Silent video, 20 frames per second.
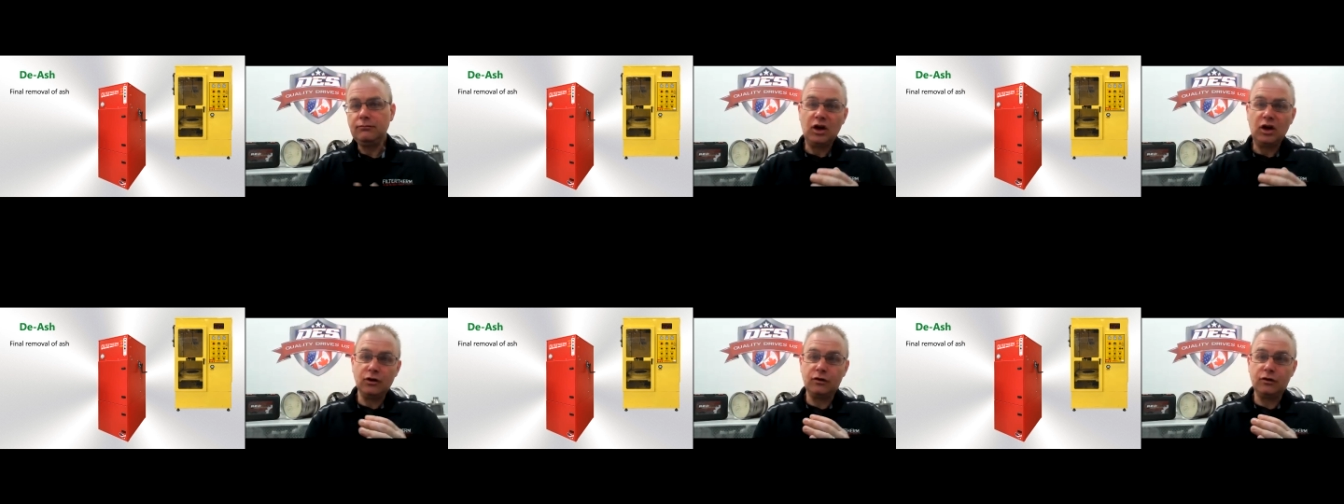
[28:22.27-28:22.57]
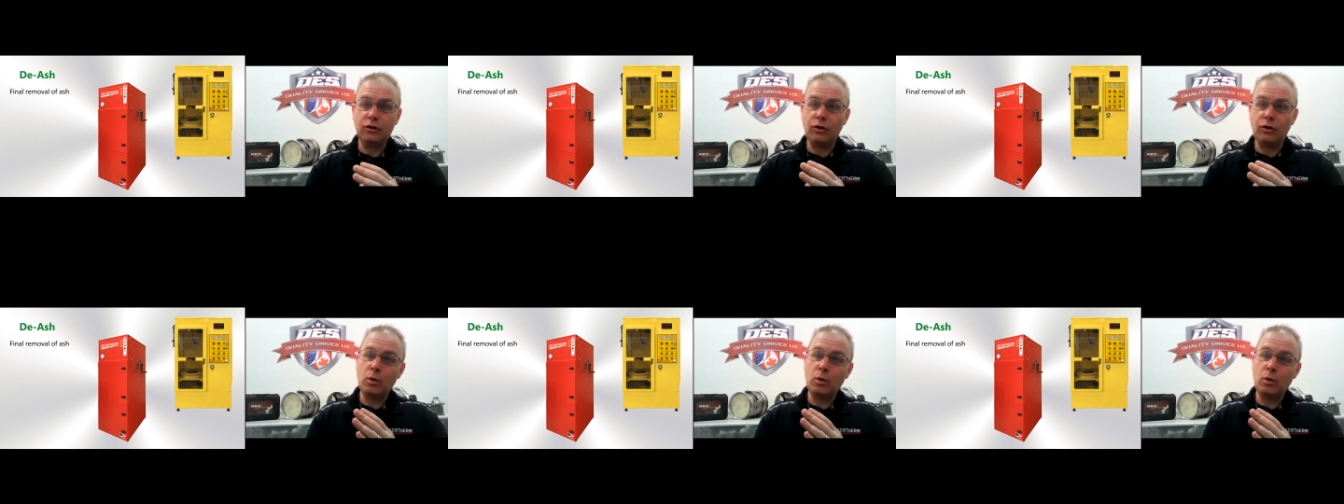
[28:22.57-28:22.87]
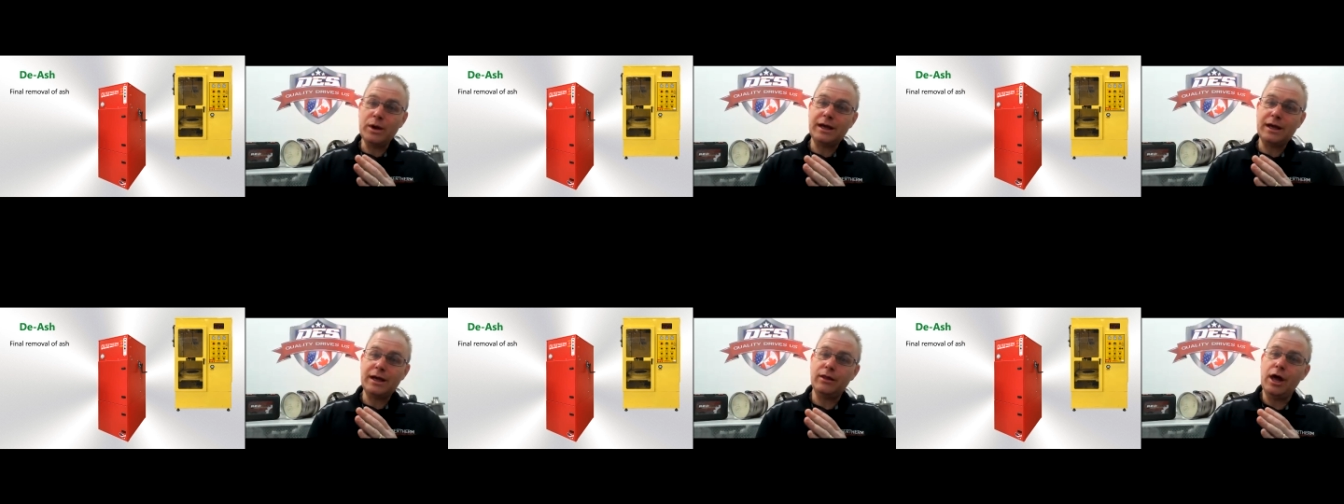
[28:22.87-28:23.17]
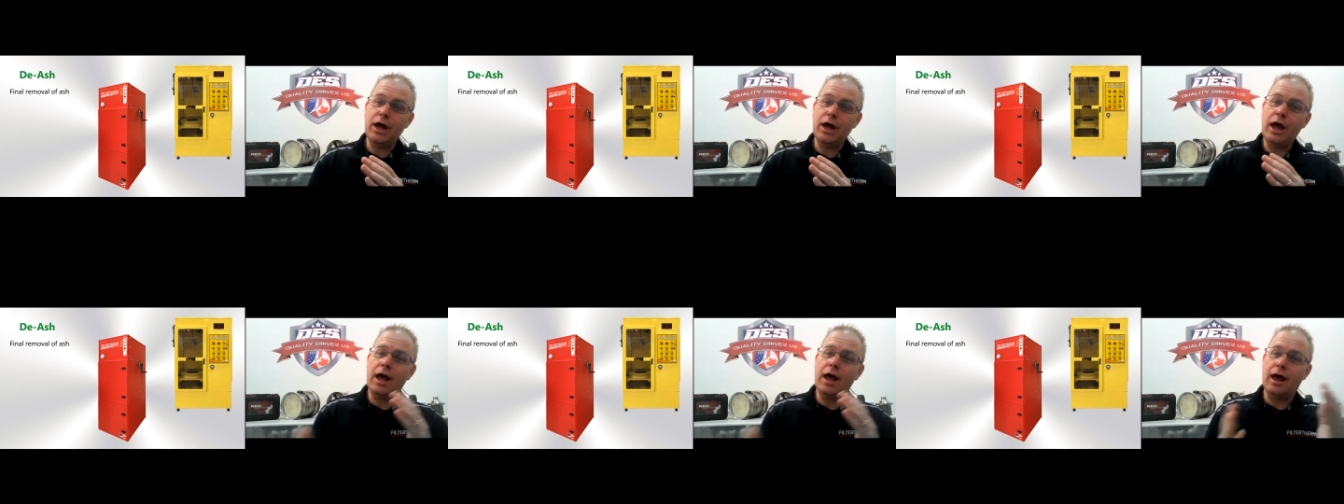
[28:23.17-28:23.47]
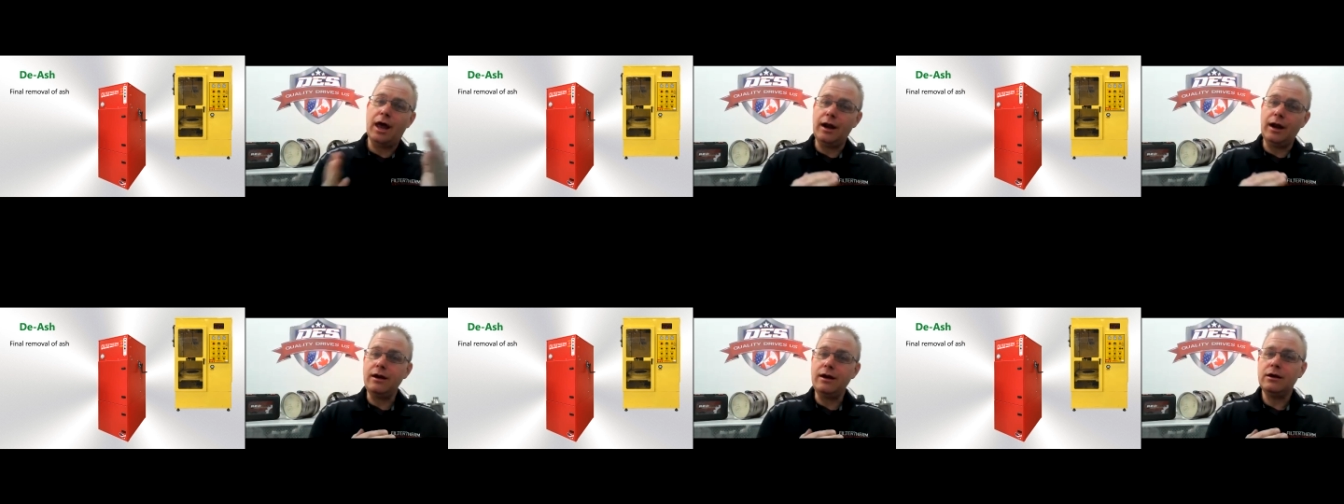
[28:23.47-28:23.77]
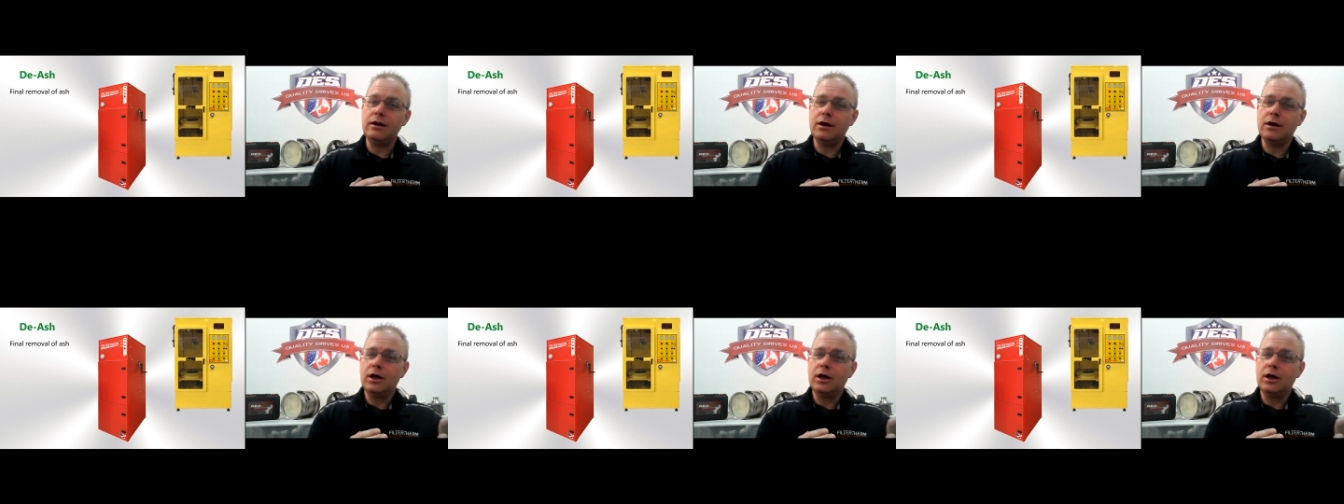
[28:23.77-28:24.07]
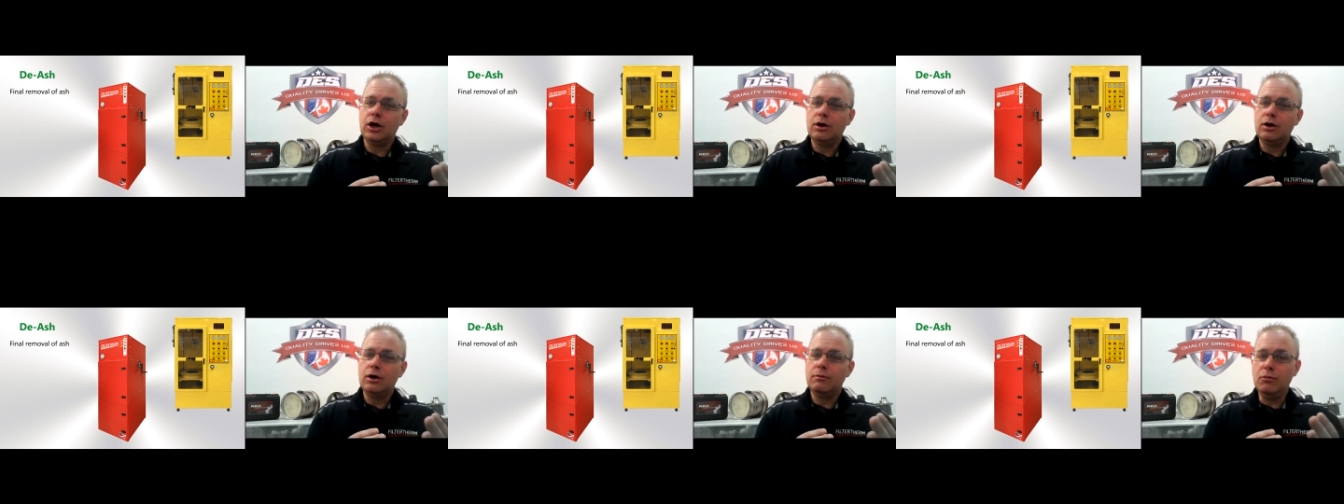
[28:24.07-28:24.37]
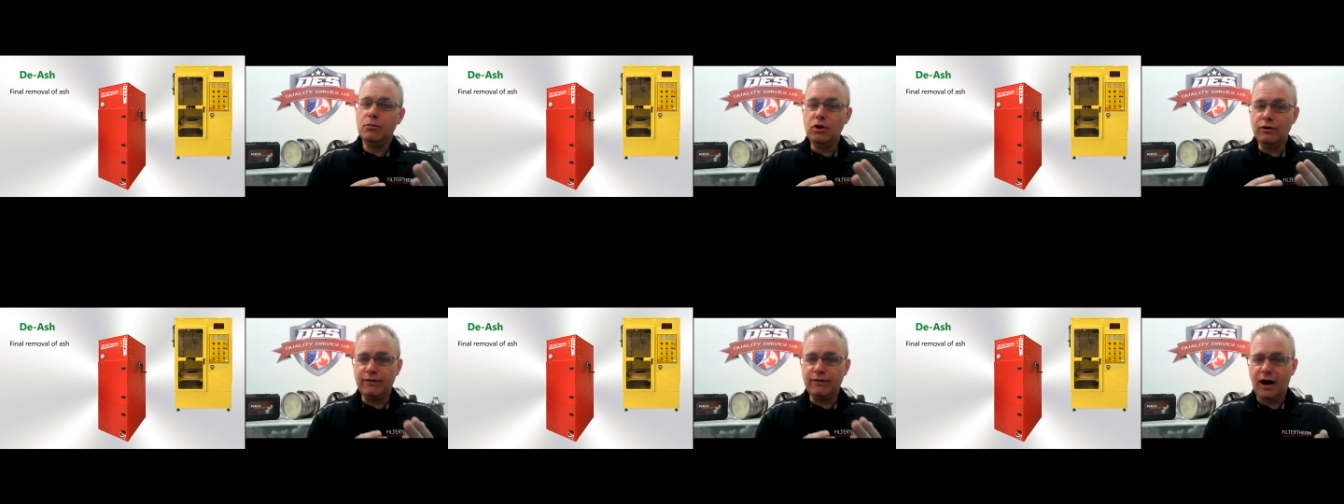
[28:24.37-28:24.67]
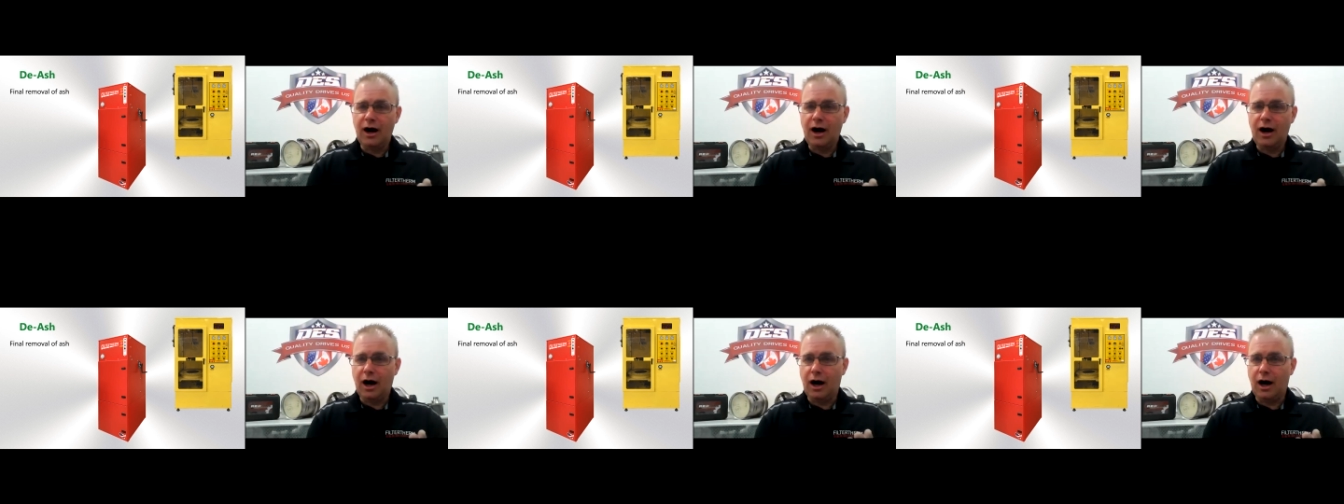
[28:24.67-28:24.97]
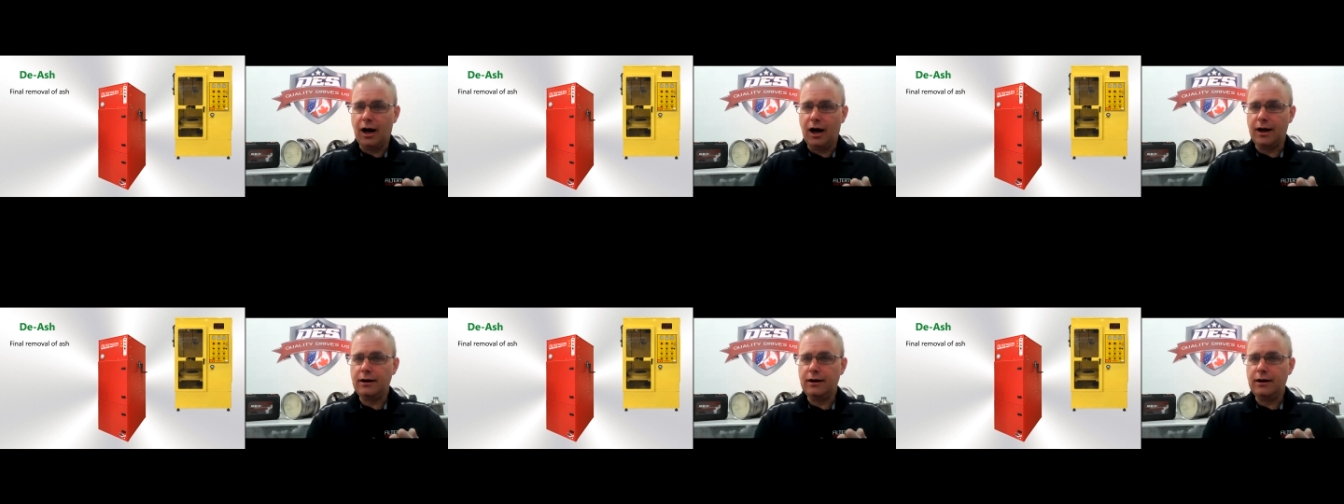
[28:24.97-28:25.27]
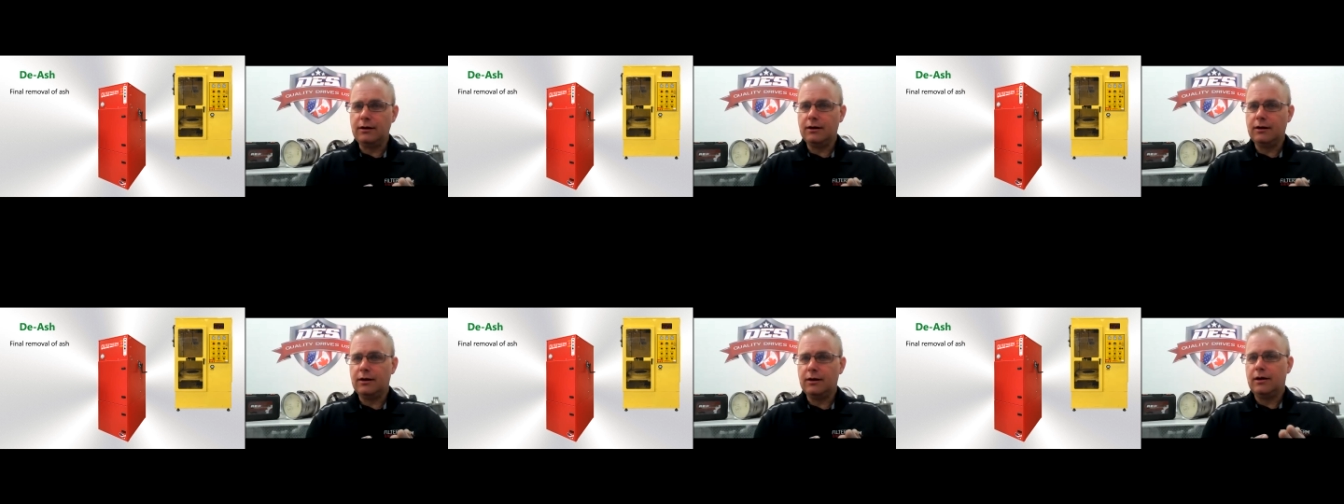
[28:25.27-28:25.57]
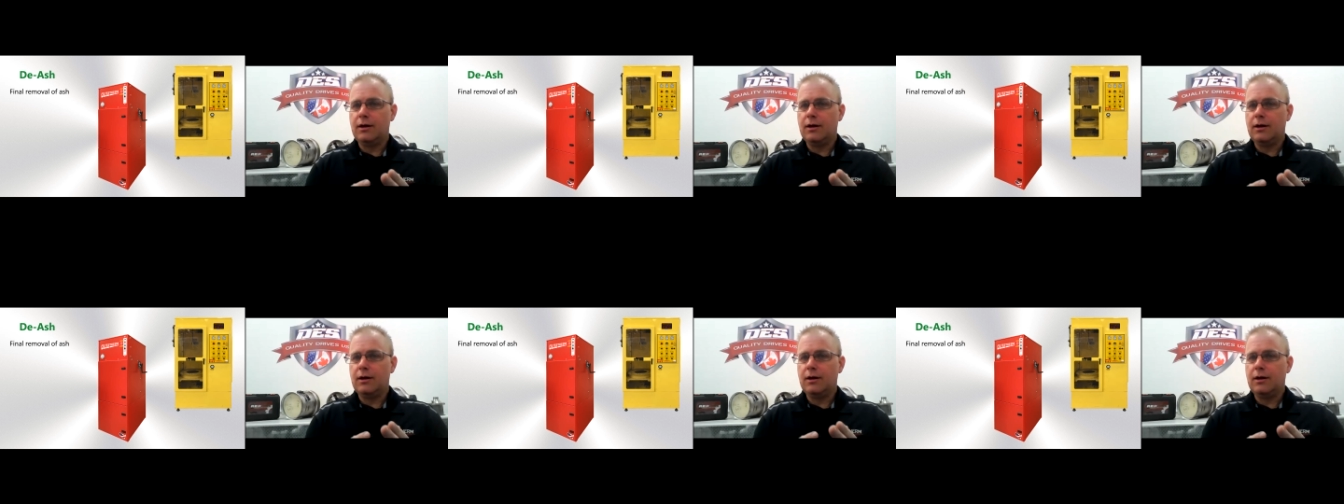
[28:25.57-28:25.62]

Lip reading: so that we can then move on